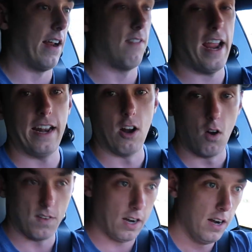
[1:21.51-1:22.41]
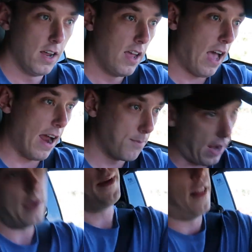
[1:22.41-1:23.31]
and I ran it over, I'd
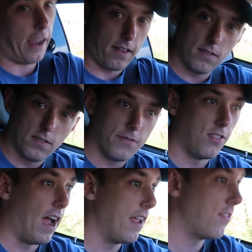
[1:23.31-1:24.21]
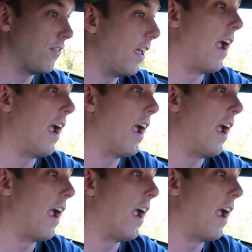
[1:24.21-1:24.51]
probably be like flying through the